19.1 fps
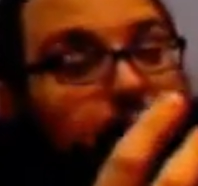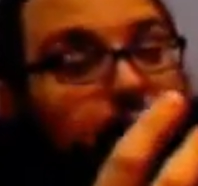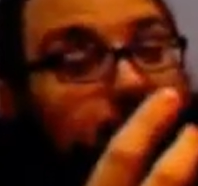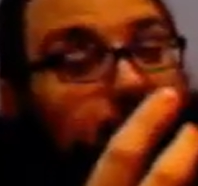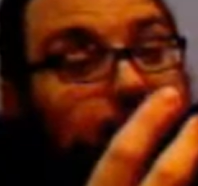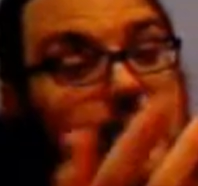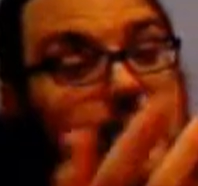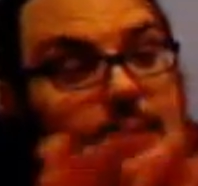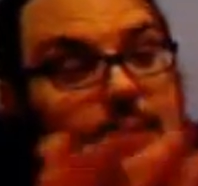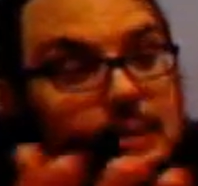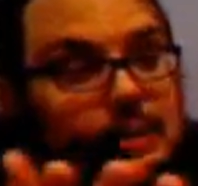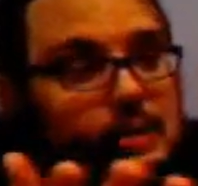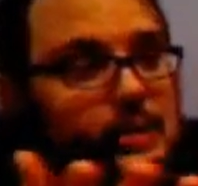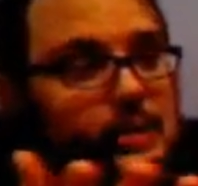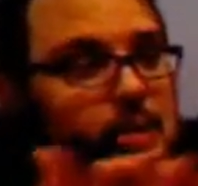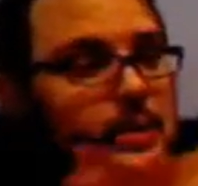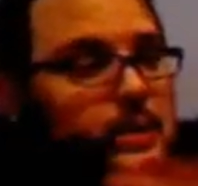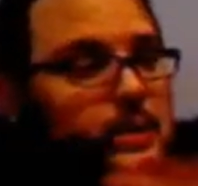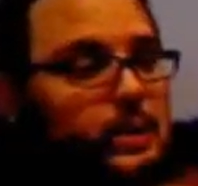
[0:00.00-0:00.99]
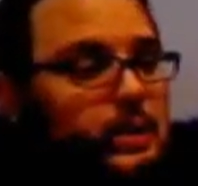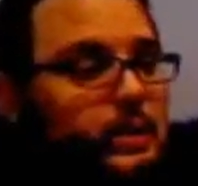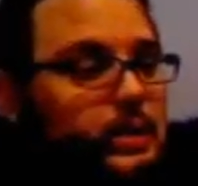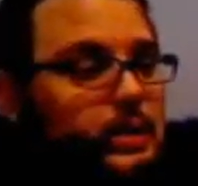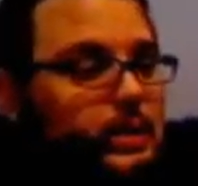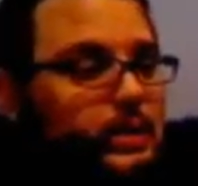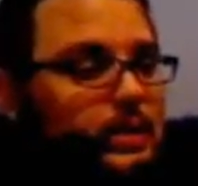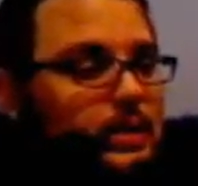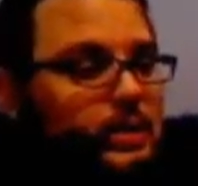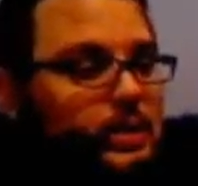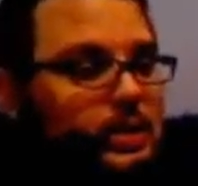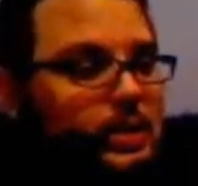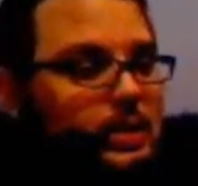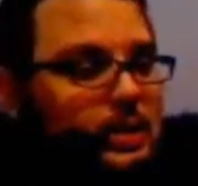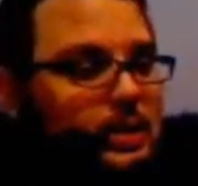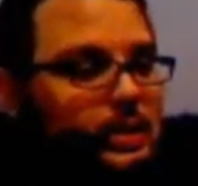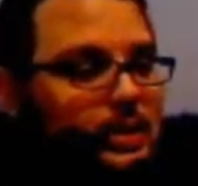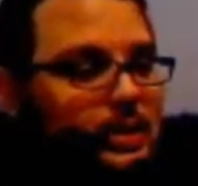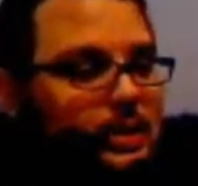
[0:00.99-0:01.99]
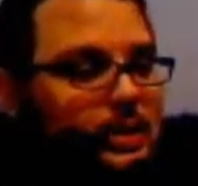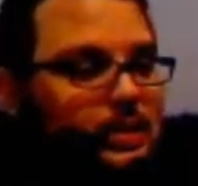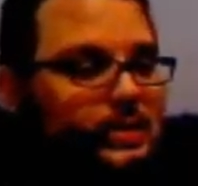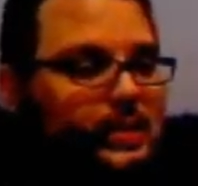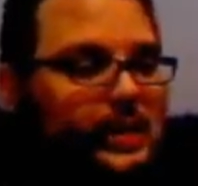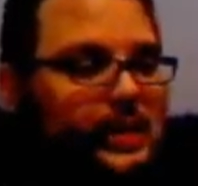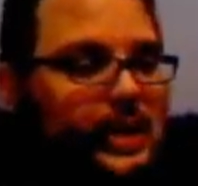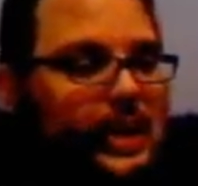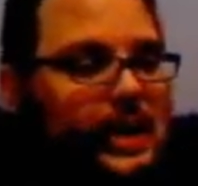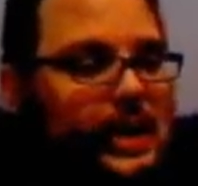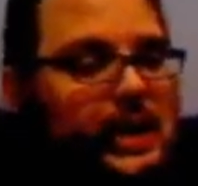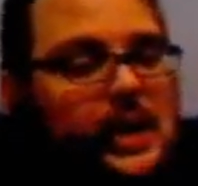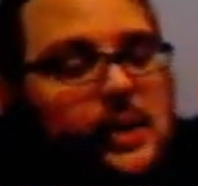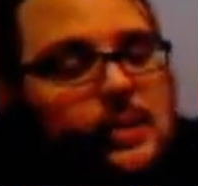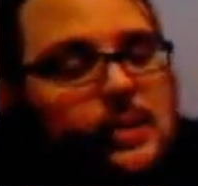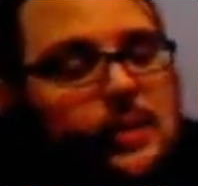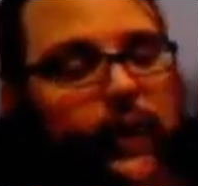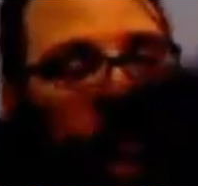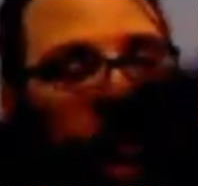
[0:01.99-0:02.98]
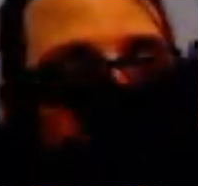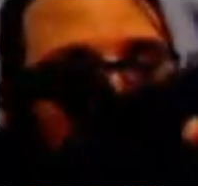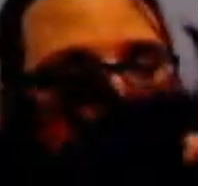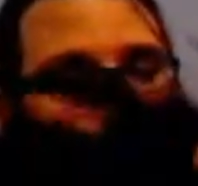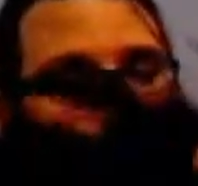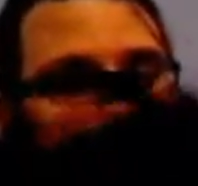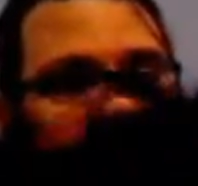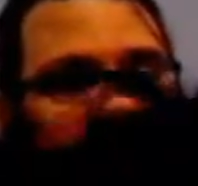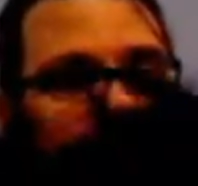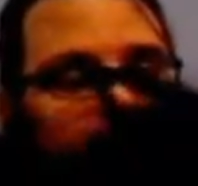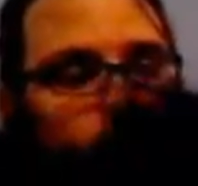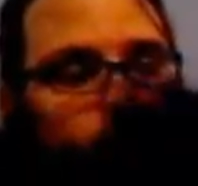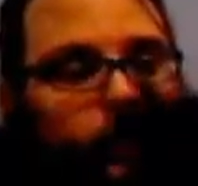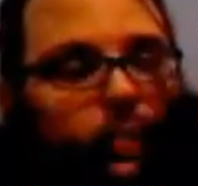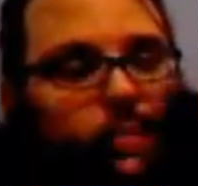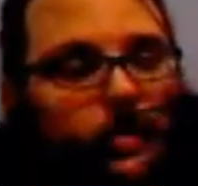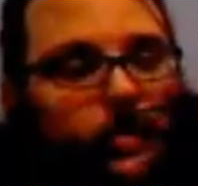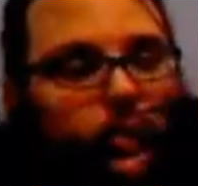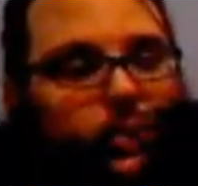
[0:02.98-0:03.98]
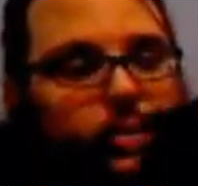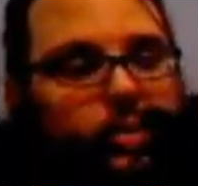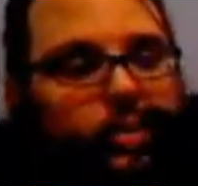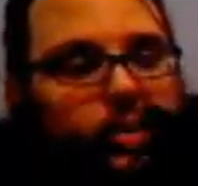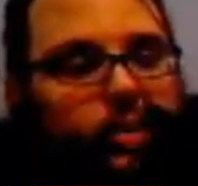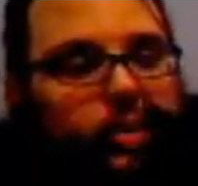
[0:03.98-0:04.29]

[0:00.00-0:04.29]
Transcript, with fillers: it's a deal. Uh, for like a Halloween costume,